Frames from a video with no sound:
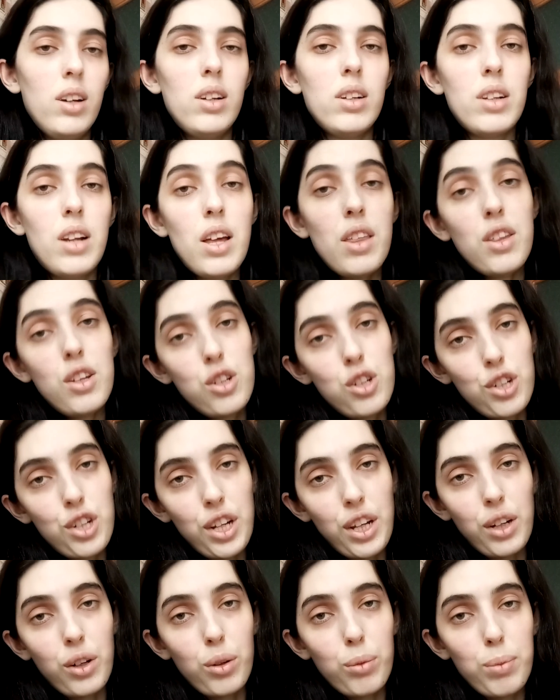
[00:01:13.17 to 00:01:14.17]
Another
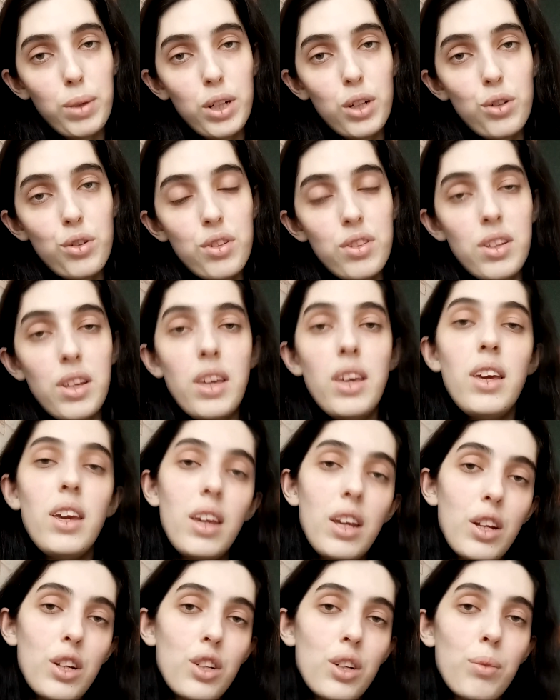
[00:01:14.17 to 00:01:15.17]
trick, or better to say
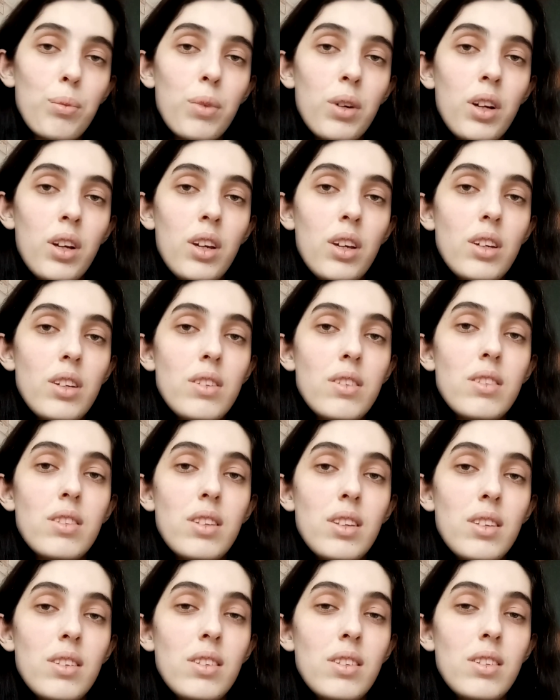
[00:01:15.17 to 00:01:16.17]
item, is
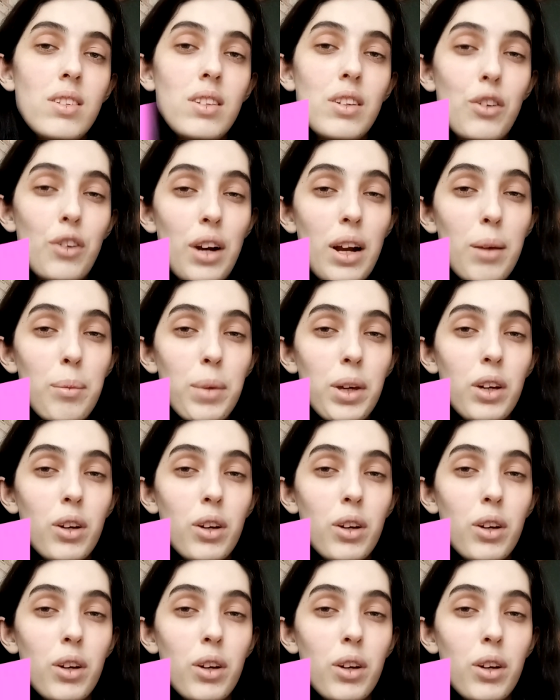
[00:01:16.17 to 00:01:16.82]
this ceramic